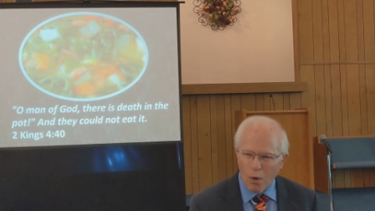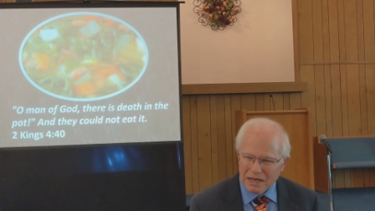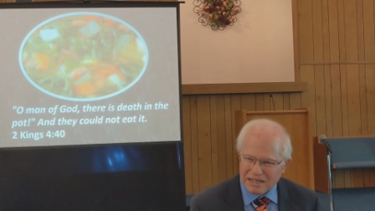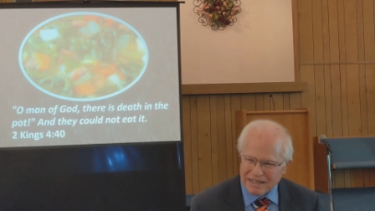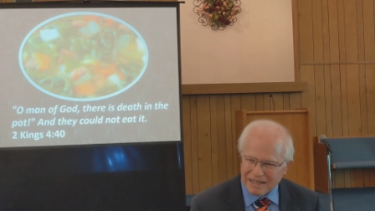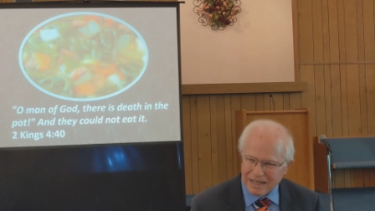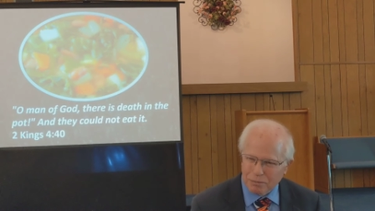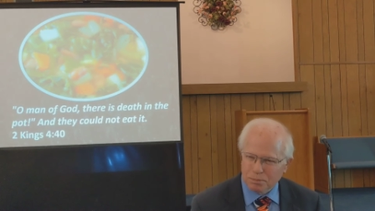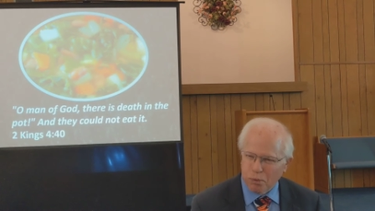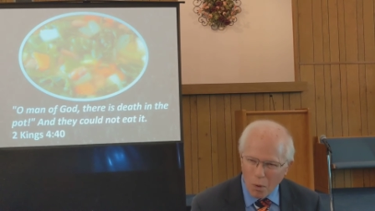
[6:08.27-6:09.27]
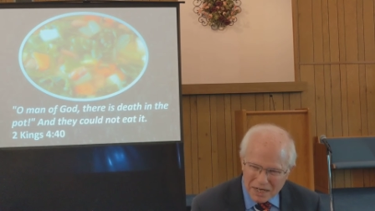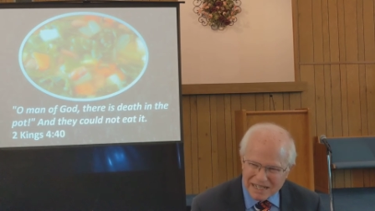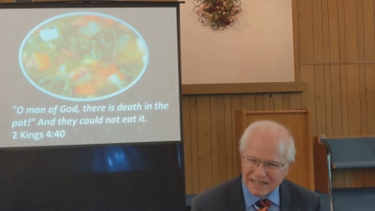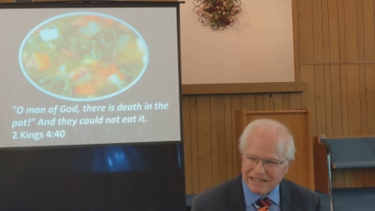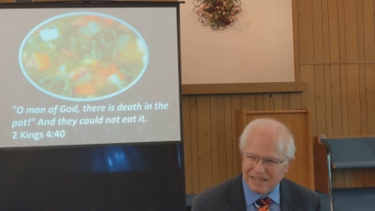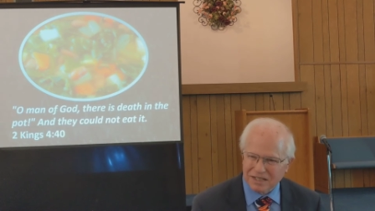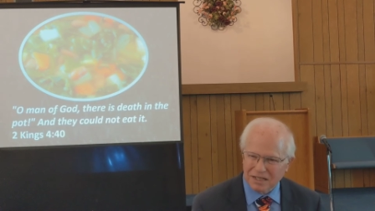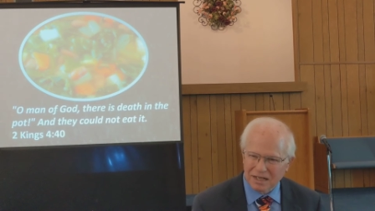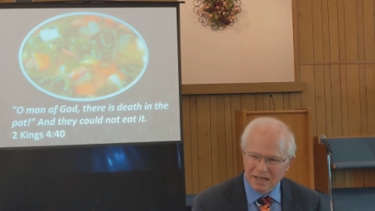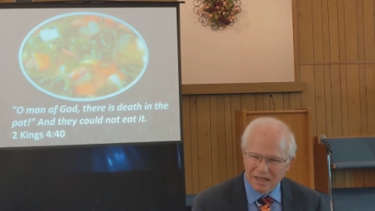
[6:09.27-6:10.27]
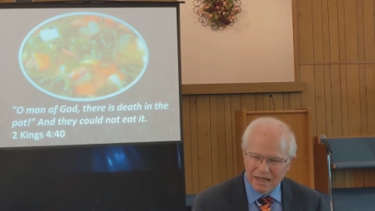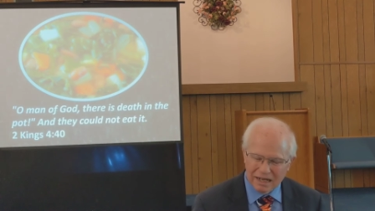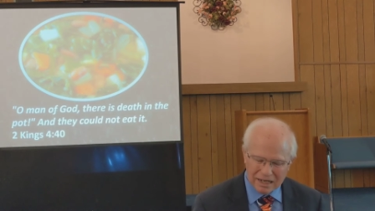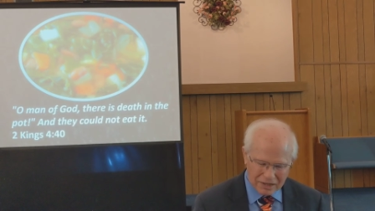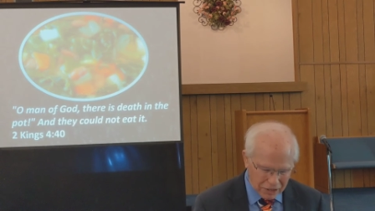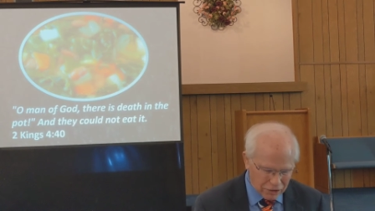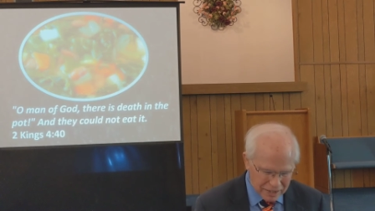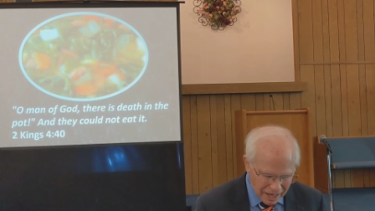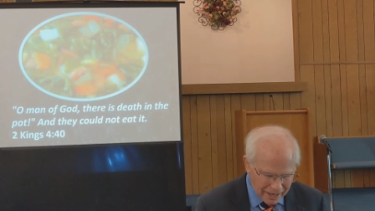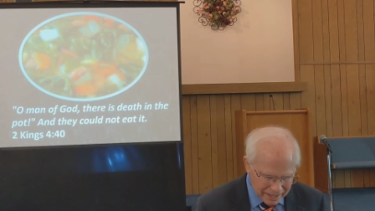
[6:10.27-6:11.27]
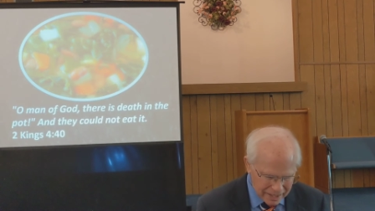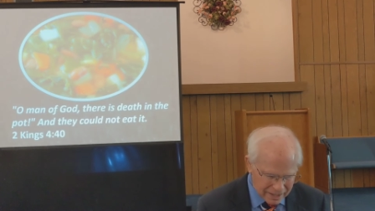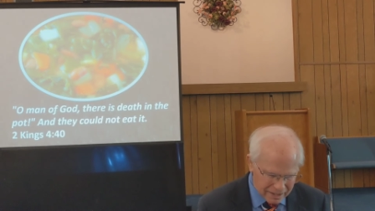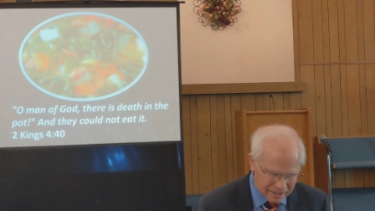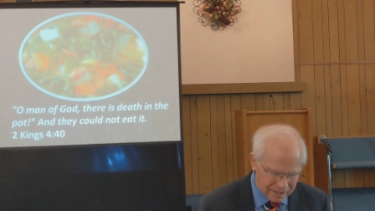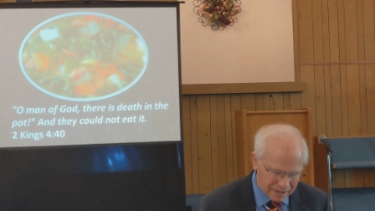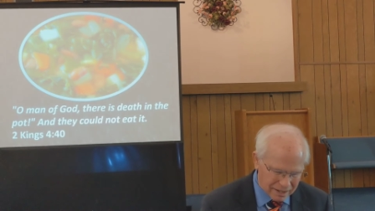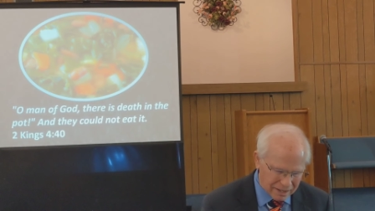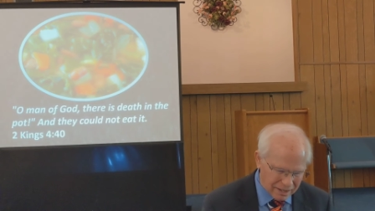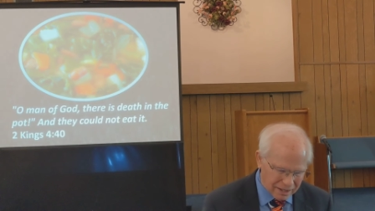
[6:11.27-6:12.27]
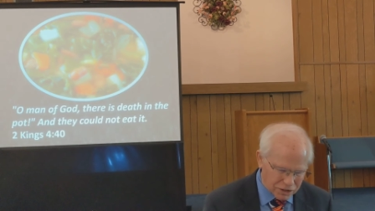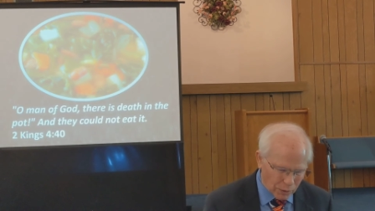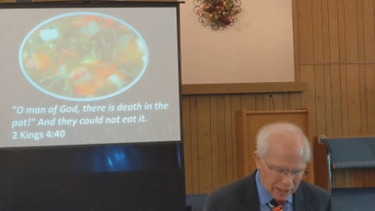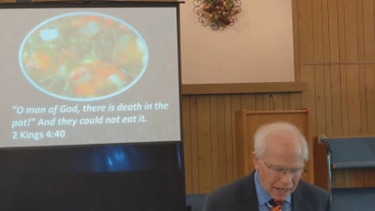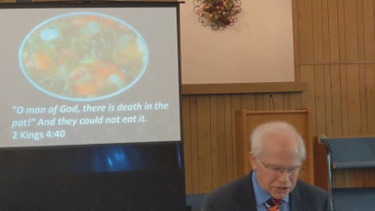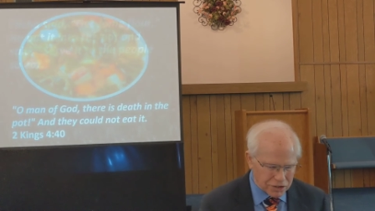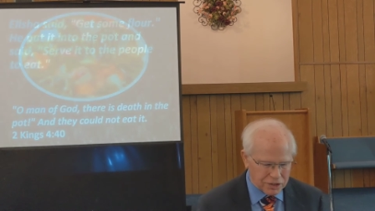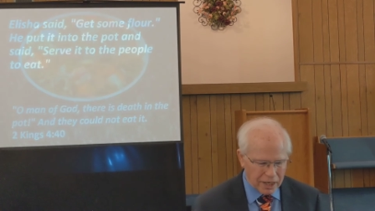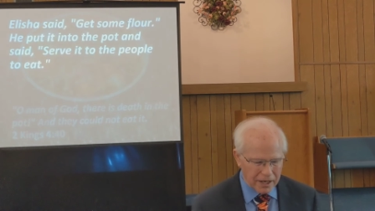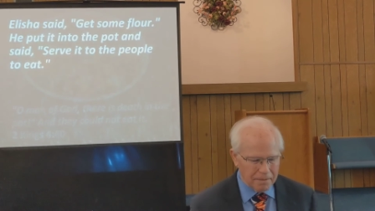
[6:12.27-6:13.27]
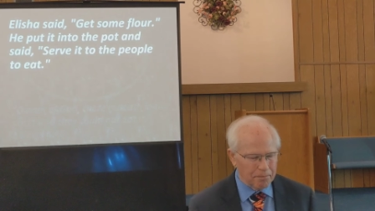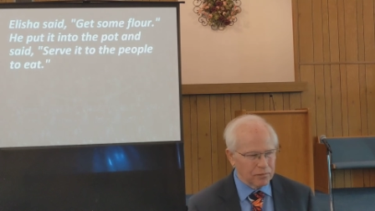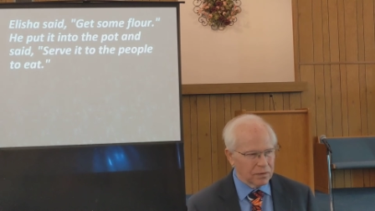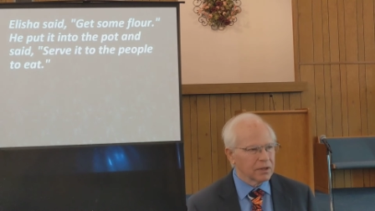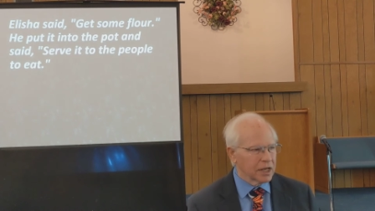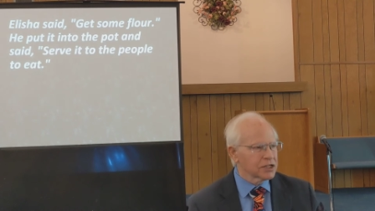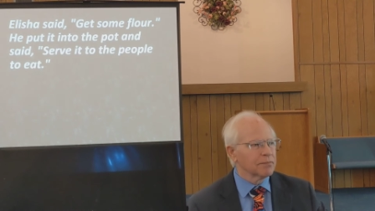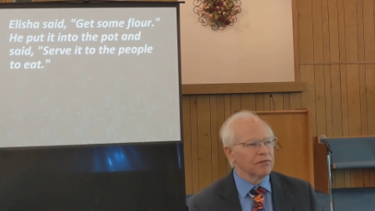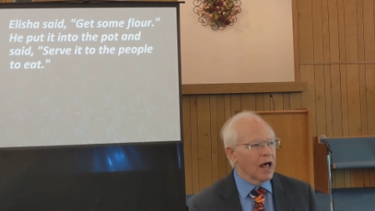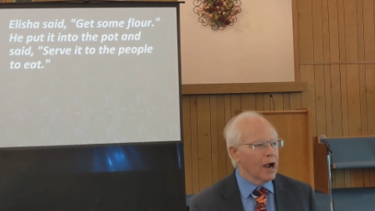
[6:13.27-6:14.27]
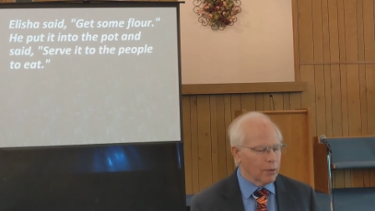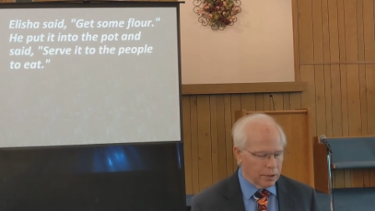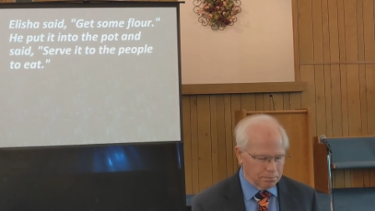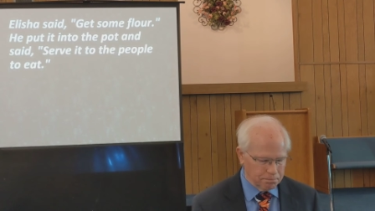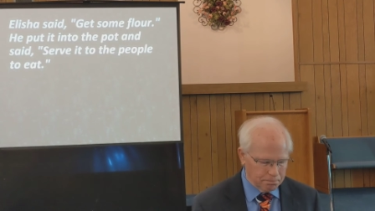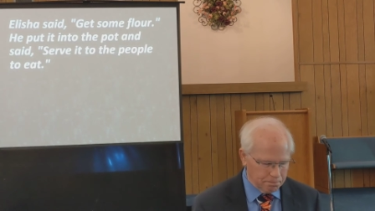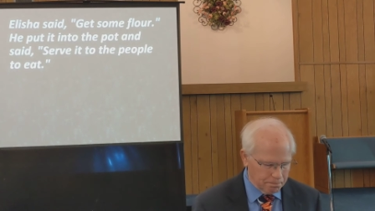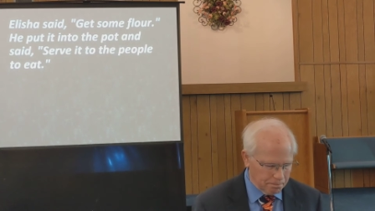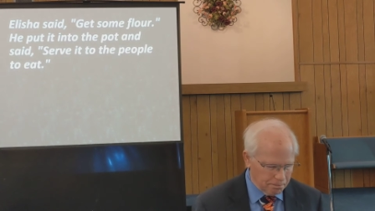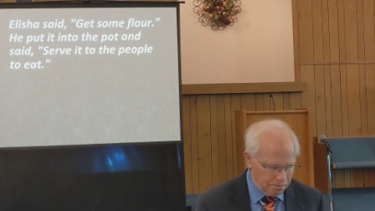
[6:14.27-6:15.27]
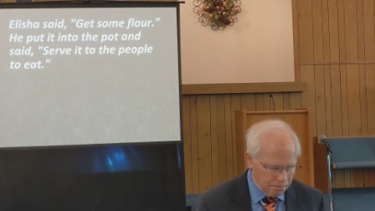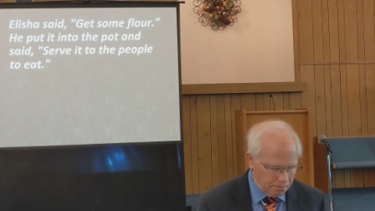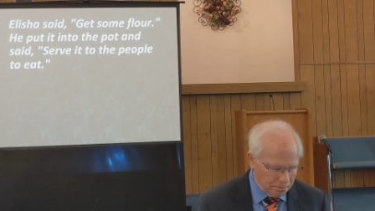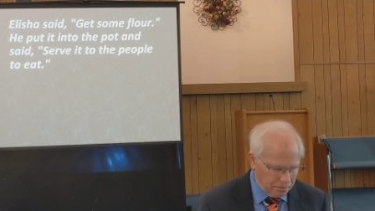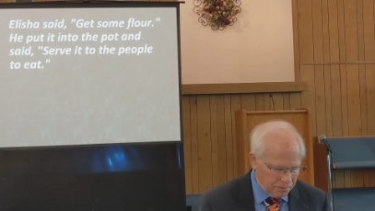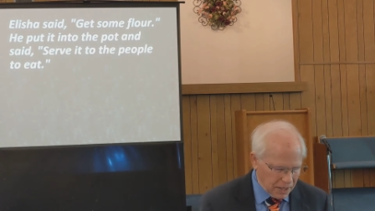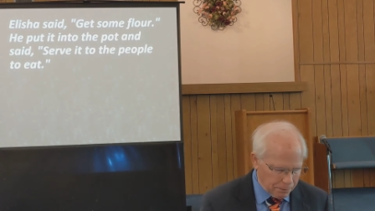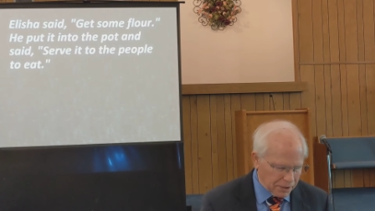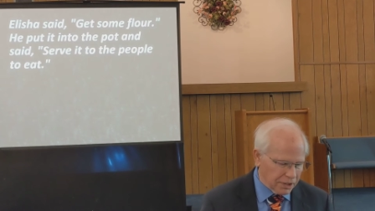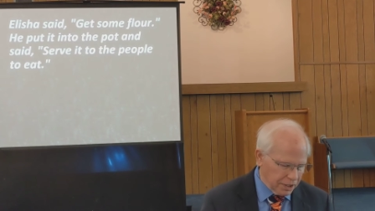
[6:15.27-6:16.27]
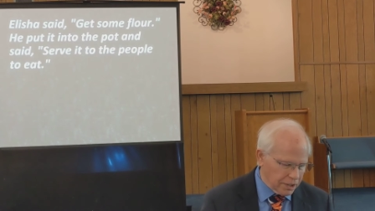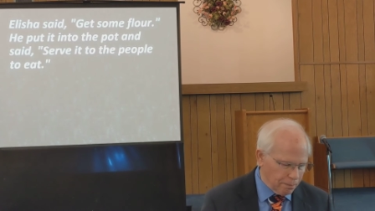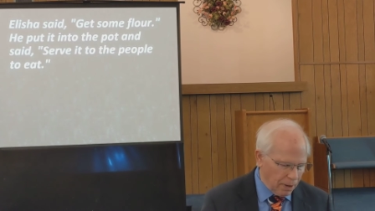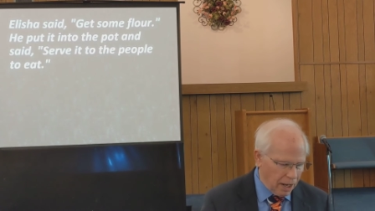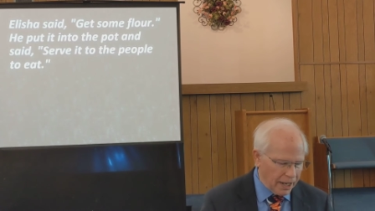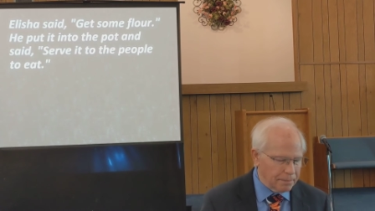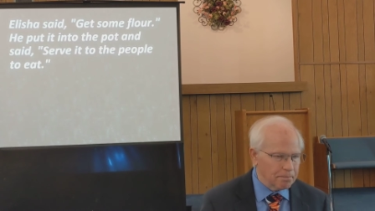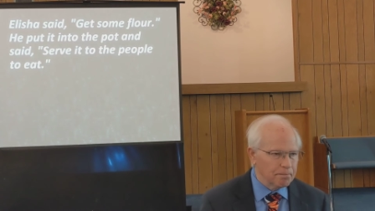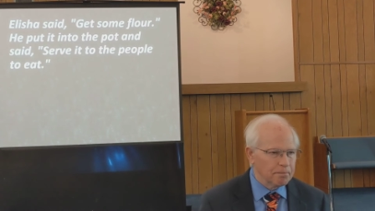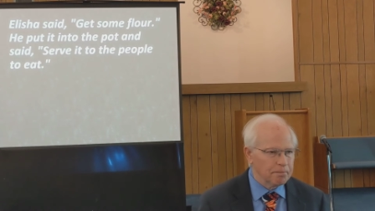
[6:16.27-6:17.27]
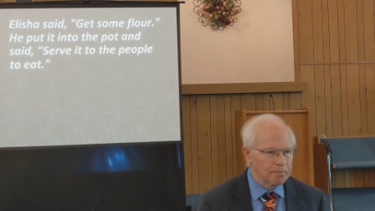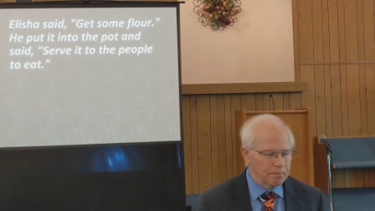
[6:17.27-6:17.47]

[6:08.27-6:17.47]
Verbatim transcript: poisoned. It was poisonous. They could not eat it. So Elisha said, Get some flour. He put it into the pot